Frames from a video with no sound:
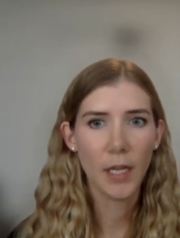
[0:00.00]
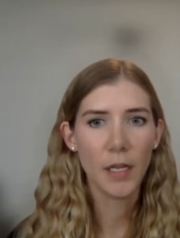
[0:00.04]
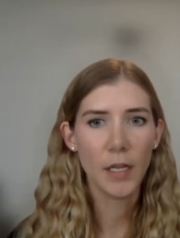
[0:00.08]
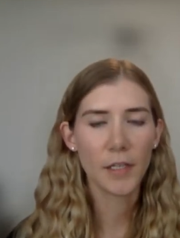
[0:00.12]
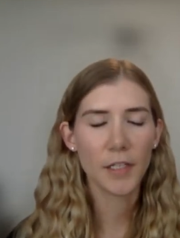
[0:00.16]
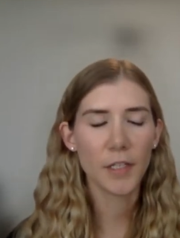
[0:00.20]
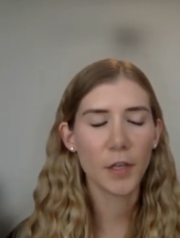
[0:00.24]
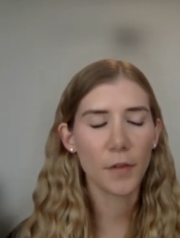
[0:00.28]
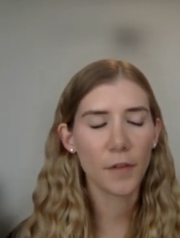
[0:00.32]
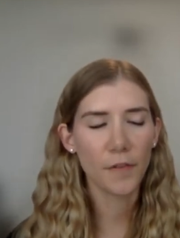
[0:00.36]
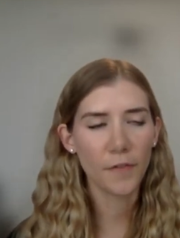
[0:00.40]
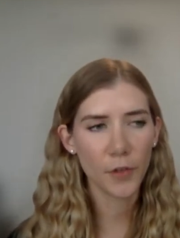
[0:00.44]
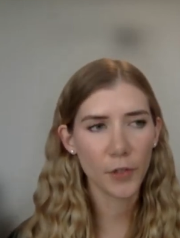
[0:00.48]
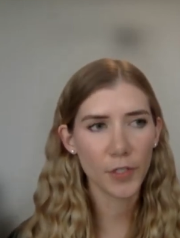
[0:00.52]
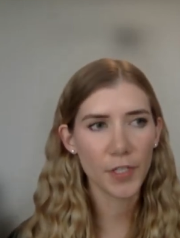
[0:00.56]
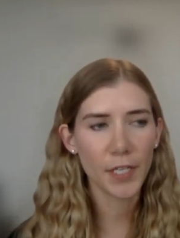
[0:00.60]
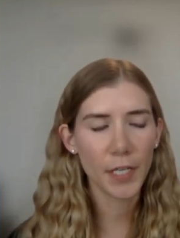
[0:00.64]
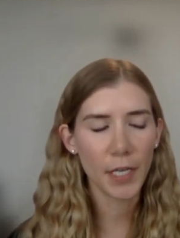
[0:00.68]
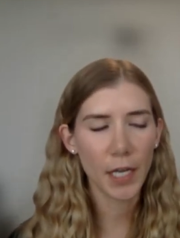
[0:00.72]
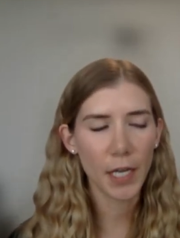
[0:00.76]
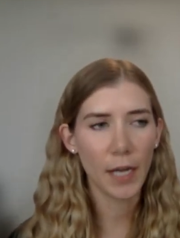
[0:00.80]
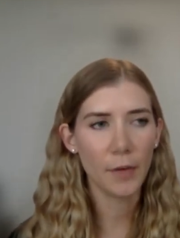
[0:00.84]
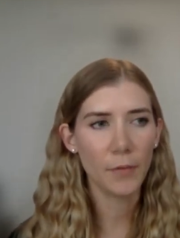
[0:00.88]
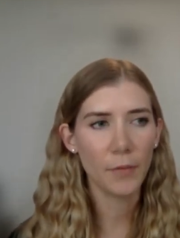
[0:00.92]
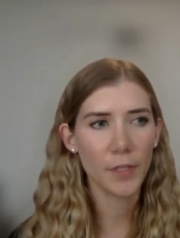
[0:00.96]
So the first
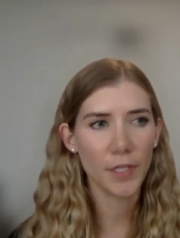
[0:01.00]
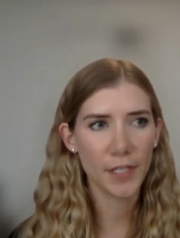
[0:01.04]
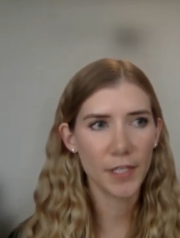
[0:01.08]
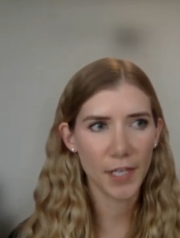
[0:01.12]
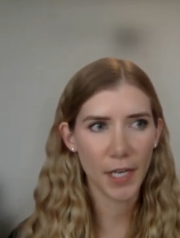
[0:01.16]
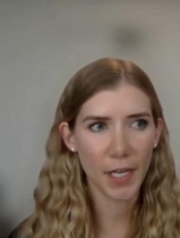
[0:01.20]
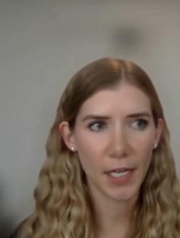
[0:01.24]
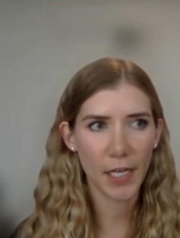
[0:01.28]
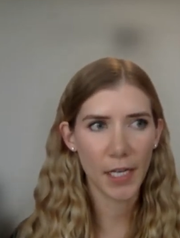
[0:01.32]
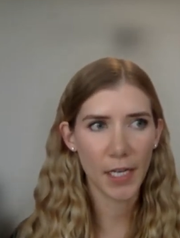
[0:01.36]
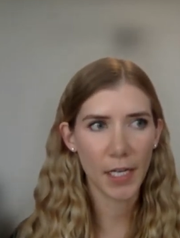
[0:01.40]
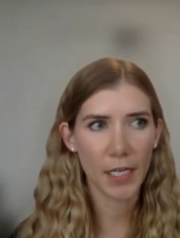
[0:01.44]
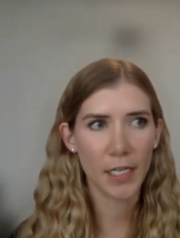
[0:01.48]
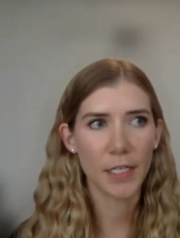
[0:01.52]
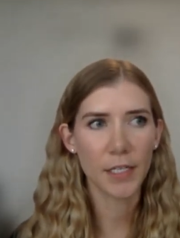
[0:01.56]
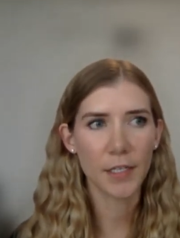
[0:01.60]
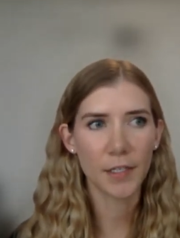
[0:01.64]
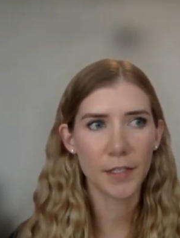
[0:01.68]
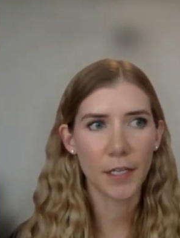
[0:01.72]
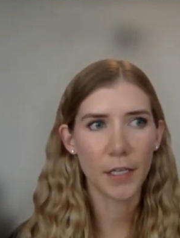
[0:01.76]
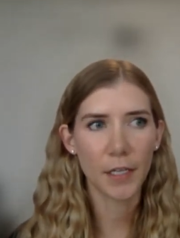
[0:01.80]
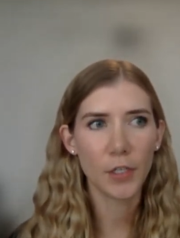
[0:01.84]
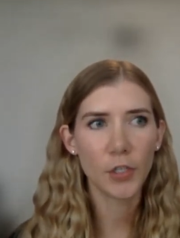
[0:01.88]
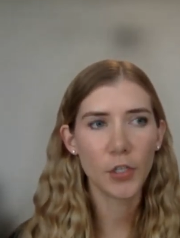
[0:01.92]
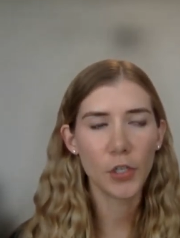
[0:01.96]
thing I would say
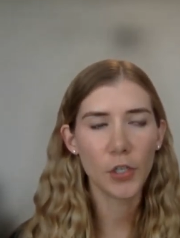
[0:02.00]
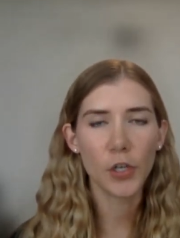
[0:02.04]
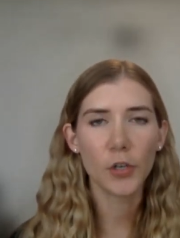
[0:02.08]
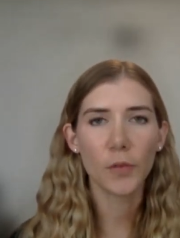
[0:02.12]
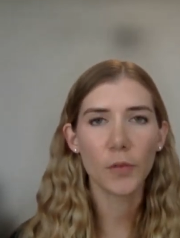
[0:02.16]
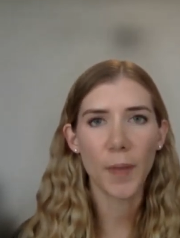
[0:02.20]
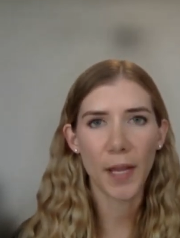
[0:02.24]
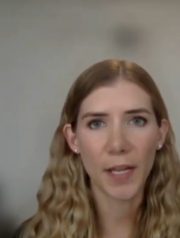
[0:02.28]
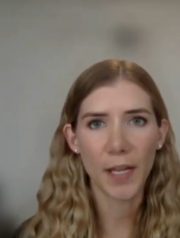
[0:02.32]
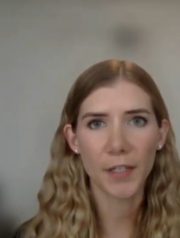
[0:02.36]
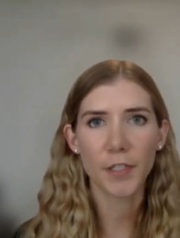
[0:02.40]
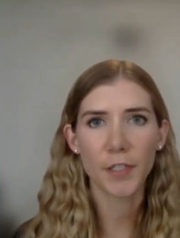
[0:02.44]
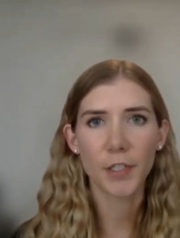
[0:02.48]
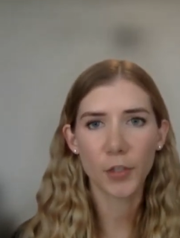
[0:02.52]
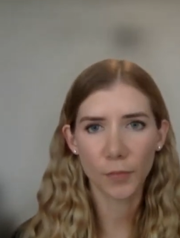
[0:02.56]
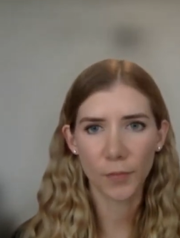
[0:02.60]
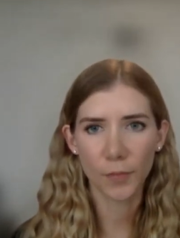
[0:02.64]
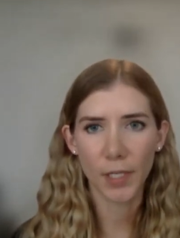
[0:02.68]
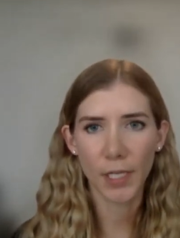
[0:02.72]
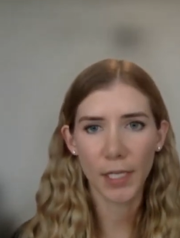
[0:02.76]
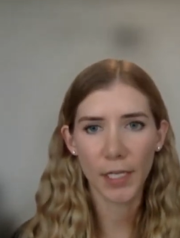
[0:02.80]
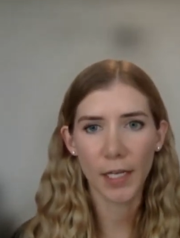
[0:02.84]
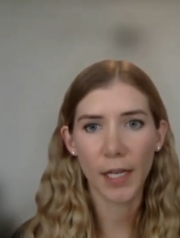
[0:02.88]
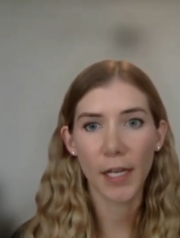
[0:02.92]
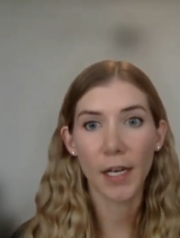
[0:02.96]
is do your best to
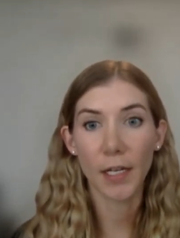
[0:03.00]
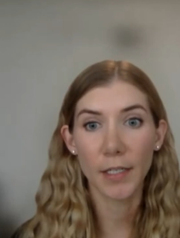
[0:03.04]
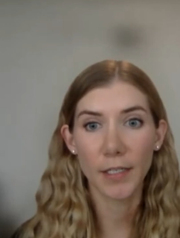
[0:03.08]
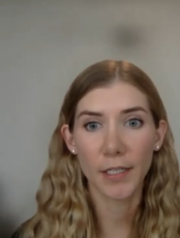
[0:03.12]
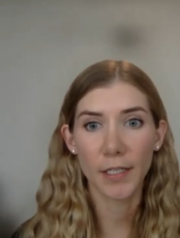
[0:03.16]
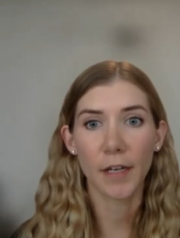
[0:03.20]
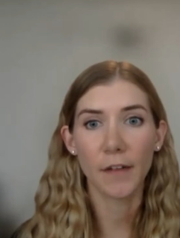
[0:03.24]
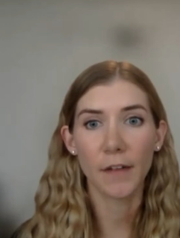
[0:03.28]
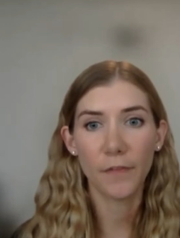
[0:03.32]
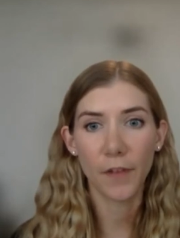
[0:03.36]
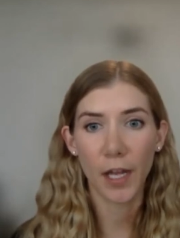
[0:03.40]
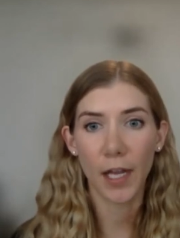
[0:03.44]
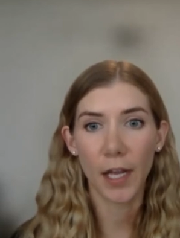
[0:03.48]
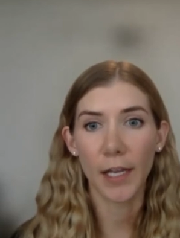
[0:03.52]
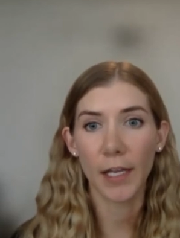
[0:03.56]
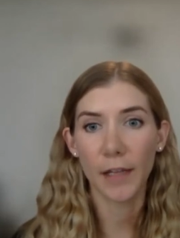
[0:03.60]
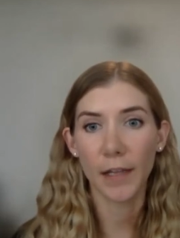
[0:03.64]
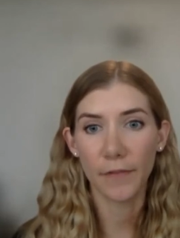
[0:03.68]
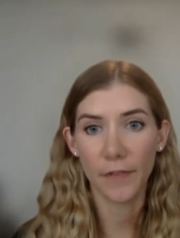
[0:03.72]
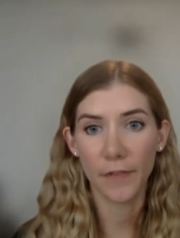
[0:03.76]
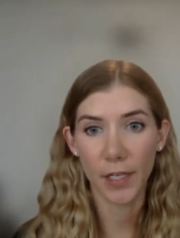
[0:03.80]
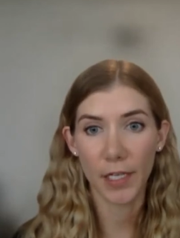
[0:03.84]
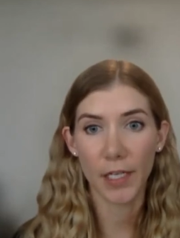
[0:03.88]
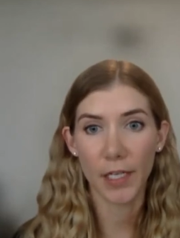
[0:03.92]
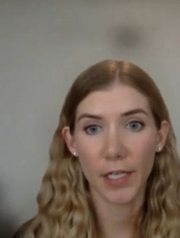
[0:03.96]
read and identify
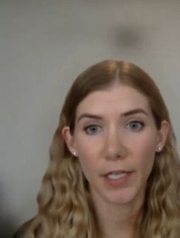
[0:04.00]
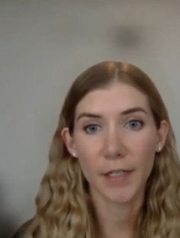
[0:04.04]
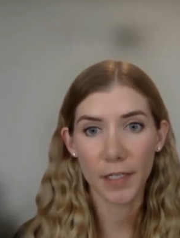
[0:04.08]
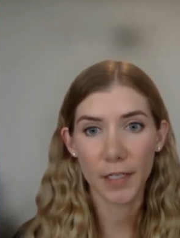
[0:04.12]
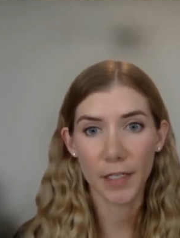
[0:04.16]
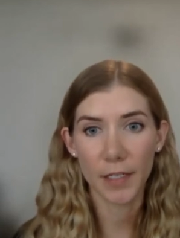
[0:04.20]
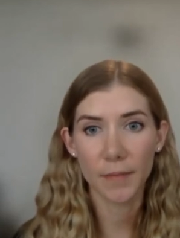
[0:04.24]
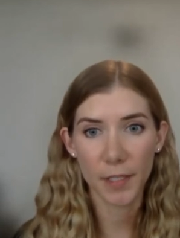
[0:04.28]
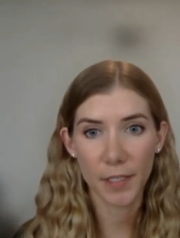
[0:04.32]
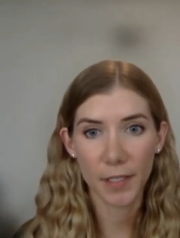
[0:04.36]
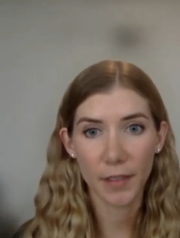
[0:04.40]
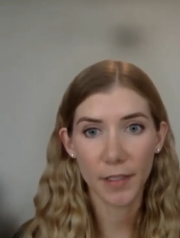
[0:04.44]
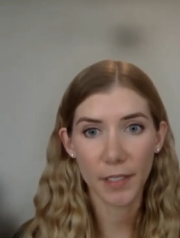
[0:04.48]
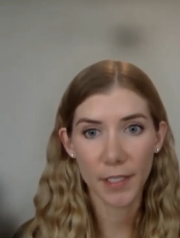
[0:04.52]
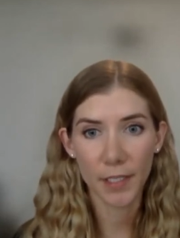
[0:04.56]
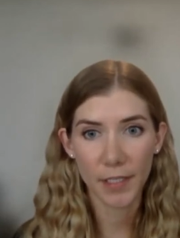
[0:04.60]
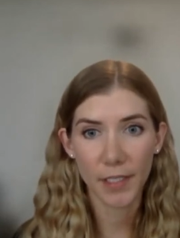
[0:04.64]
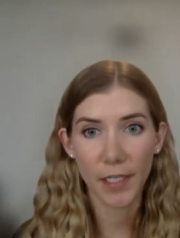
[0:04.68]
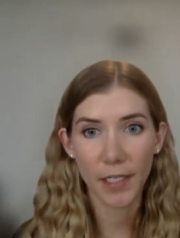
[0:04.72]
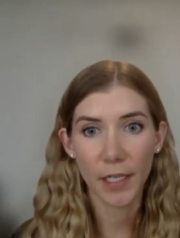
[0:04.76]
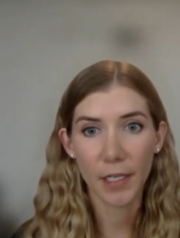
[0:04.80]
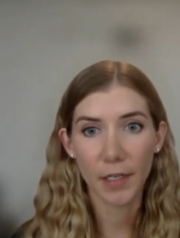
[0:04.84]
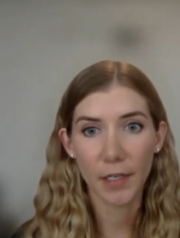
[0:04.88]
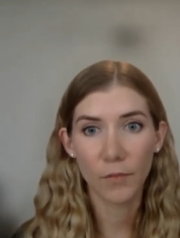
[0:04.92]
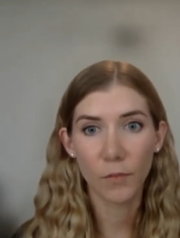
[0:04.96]
if it is explicitly
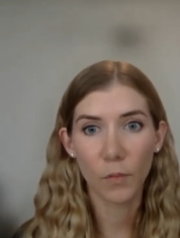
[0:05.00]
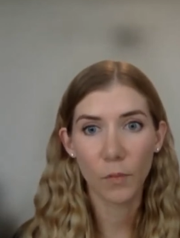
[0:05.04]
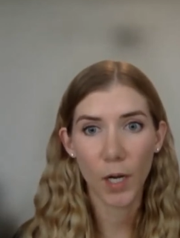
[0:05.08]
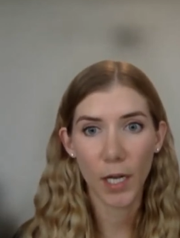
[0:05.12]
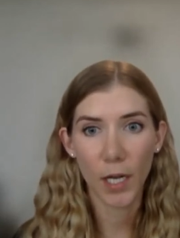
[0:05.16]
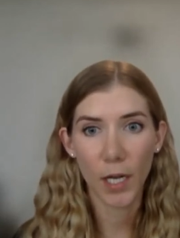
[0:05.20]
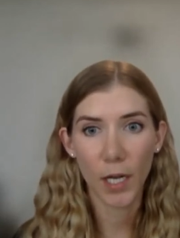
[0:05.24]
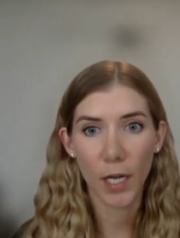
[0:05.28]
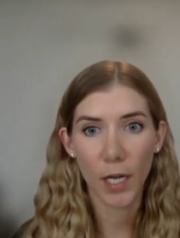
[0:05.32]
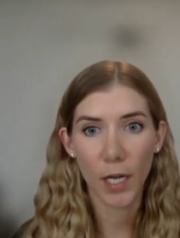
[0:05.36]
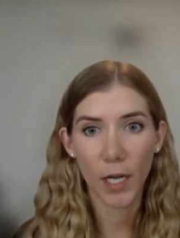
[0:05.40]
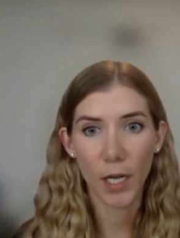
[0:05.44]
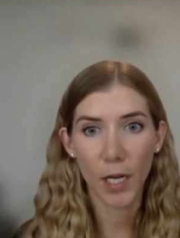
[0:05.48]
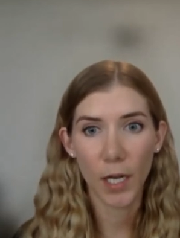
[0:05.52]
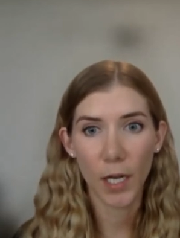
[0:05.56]
stated what